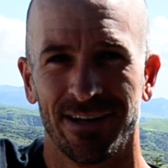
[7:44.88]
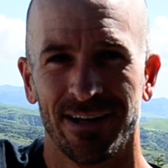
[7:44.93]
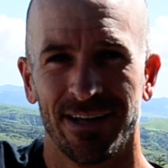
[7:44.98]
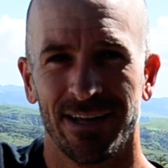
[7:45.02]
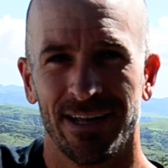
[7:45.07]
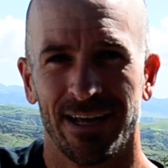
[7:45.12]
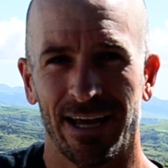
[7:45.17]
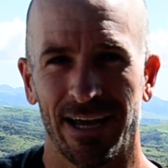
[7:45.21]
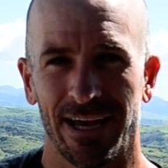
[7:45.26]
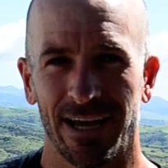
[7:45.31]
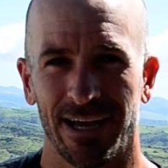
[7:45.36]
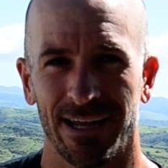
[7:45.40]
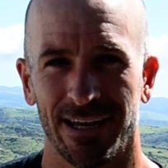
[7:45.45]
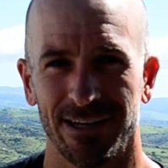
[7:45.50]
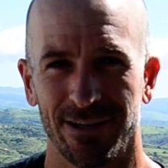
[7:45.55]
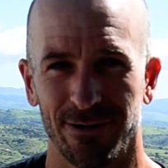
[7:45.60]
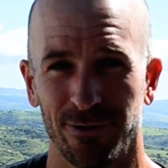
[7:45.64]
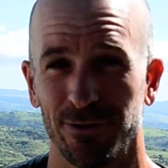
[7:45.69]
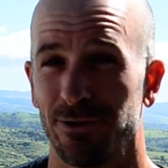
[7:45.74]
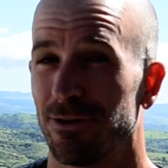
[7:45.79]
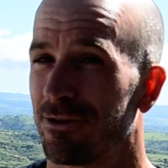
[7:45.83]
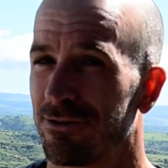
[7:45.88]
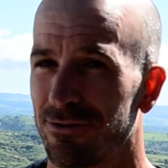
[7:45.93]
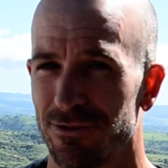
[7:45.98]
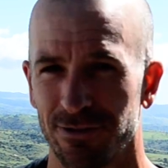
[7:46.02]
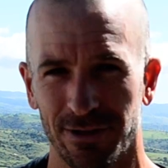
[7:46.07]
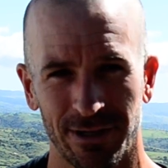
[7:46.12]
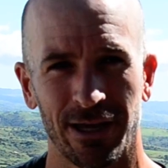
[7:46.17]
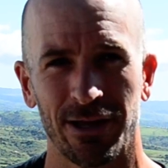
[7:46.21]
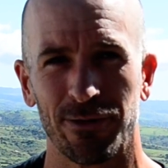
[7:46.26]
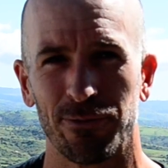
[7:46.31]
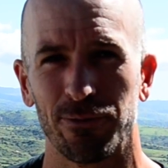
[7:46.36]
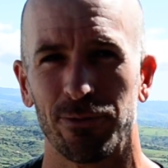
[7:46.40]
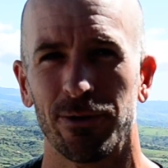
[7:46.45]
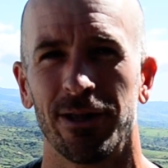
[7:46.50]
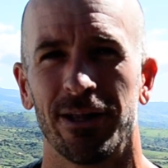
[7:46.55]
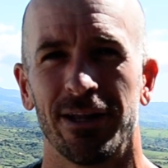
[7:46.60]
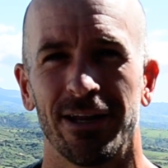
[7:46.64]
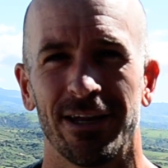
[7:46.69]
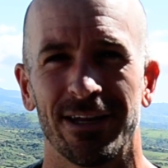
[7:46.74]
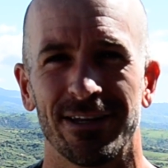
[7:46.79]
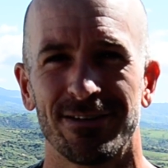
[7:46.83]
and it looks, again,
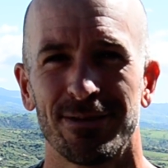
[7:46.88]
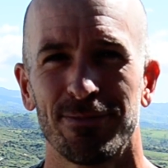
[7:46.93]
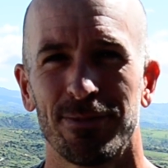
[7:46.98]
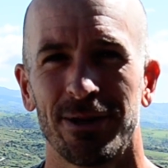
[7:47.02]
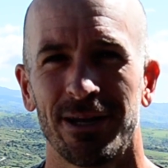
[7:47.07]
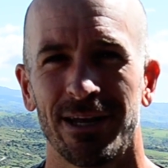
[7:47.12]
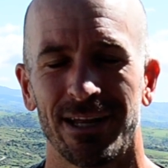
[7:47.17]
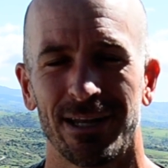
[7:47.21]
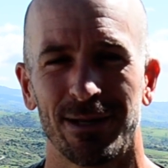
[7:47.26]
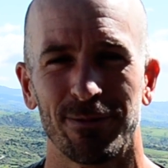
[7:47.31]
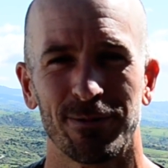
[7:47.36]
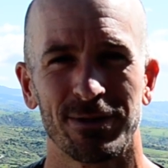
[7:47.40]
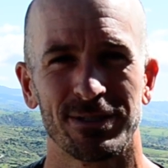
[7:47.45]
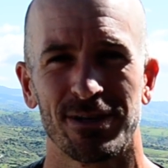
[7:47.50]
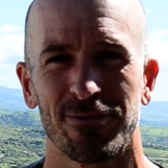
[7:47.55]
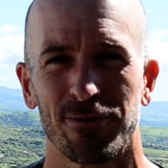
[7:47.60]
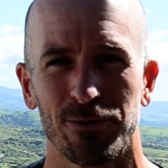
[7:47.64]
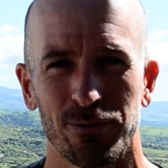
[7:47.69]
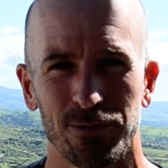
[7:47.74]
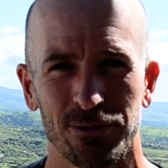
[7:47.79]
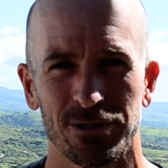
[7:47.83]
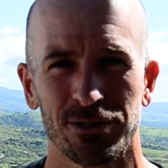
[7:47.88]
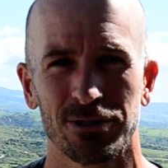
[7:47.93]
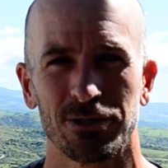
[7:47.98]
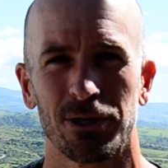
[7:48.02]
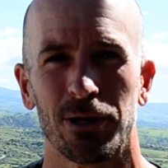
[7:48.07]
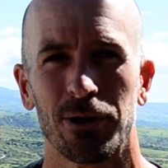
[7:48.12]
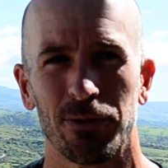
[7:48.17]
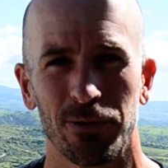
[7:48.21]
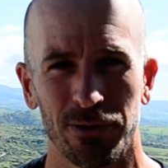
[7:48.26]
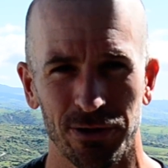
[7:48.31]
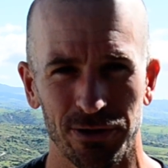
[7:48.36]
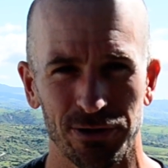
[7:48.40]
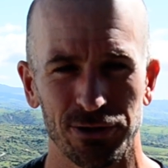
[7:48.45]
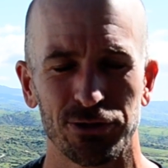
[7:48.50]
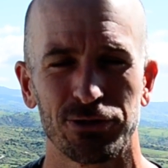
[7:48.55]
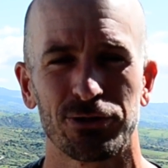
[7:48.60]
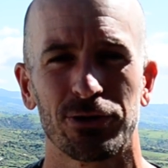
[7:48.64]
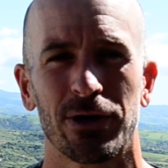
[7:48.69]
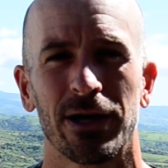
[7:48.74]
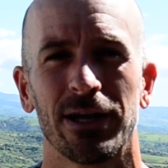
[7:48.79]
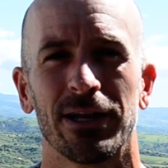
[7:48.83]
really intimidating because everyone's slow and they're just
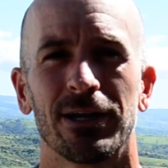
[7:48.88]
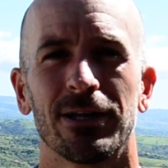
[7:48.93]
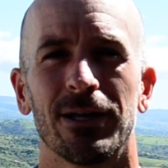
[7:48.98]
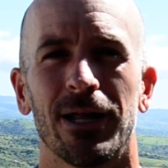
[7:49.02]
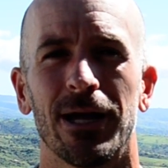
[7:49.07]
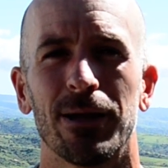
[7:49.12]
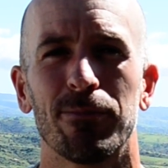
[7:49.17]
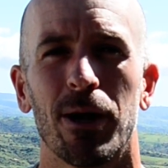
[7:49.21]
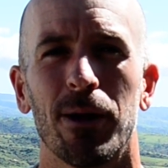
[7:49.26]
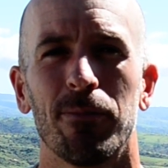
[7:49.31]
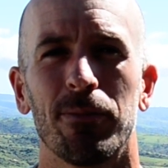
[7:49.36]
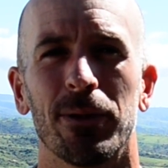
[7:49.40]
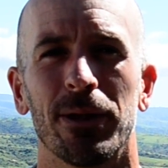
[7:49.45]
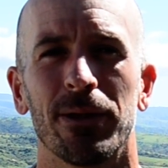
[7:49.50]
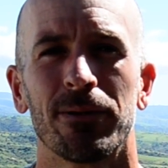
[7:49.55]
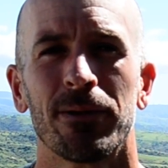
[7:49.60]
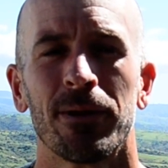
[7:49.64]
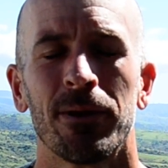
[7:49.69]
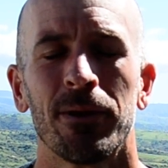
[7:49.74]
trying to climb up it.